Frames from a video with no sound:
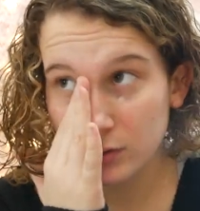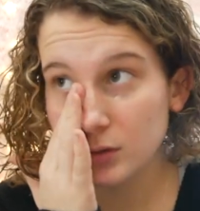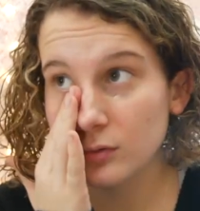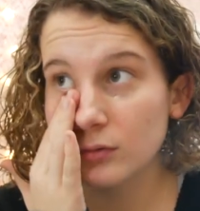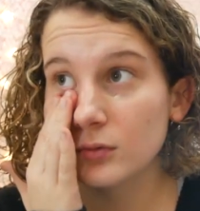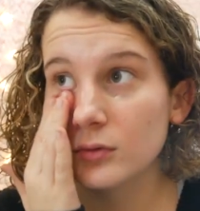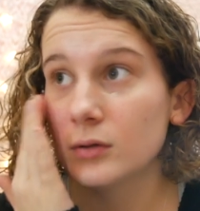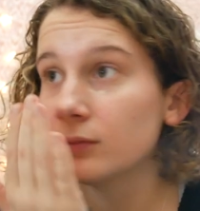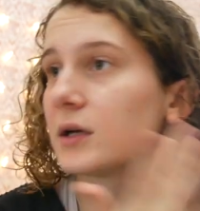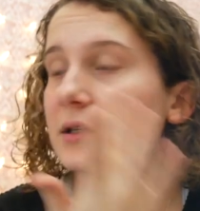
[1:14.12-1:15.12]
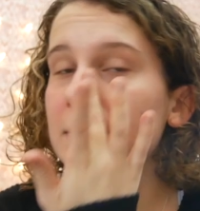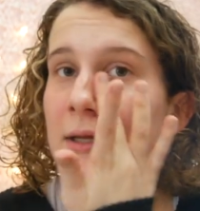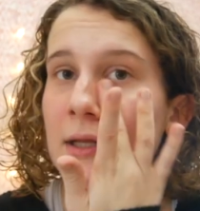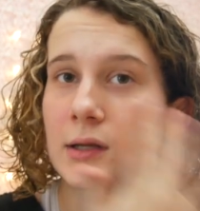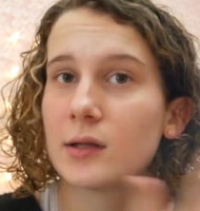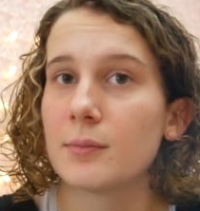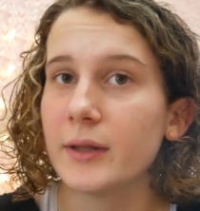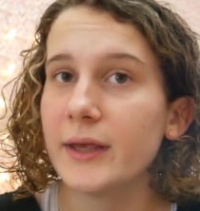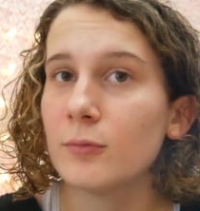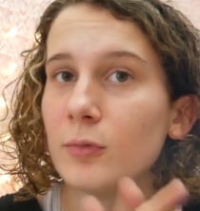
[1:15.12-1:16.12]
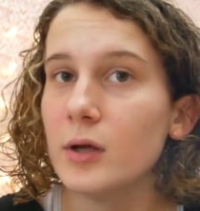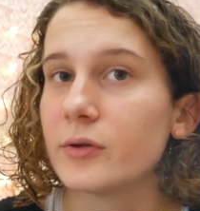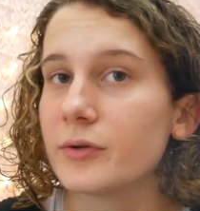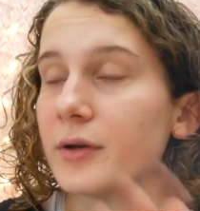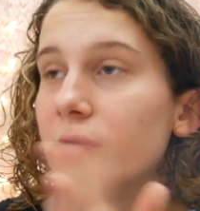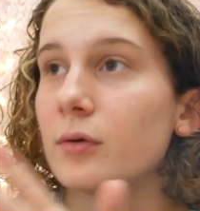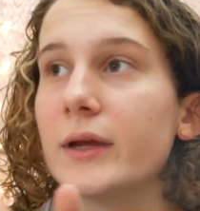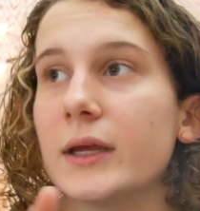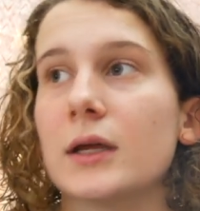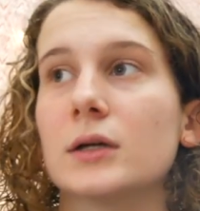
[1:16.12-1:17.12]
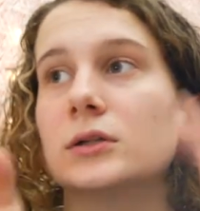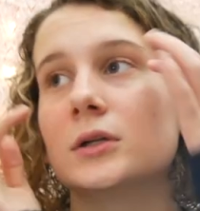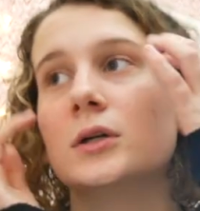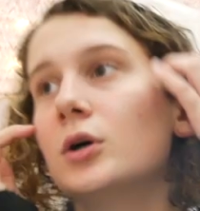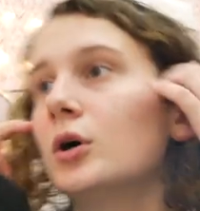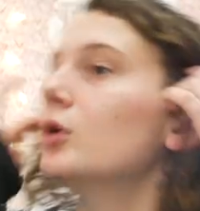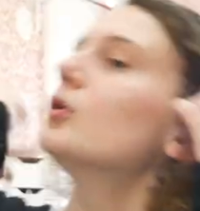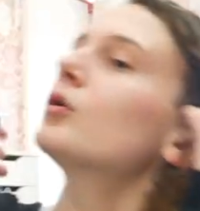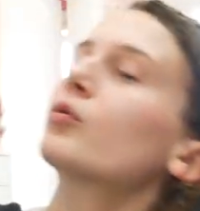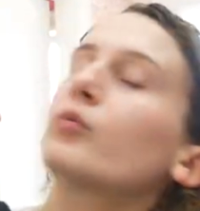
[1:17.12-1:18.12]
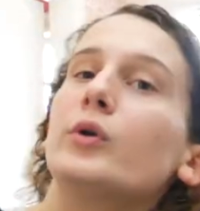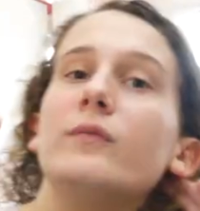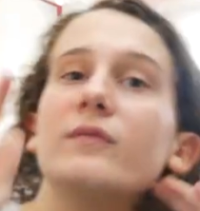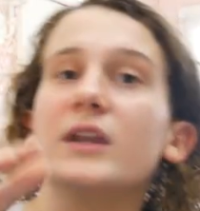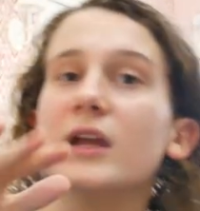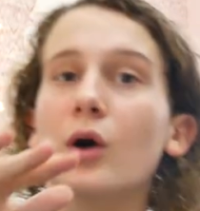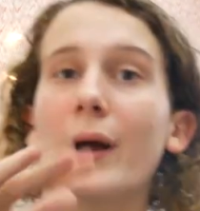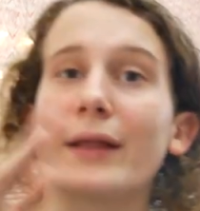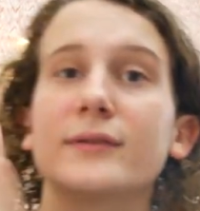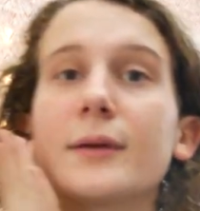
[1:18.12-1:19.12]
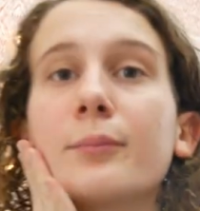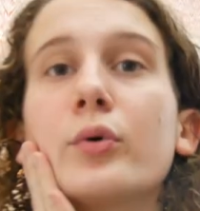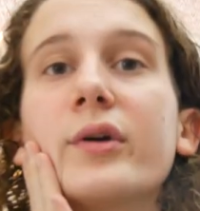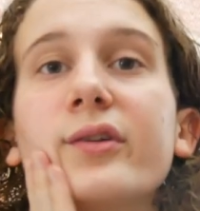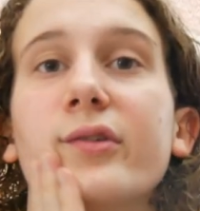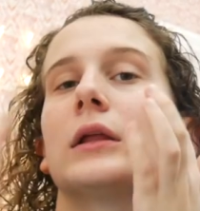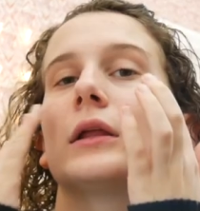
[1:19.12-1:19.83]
soon. Because, I mean, the plan was to do a room video at some point.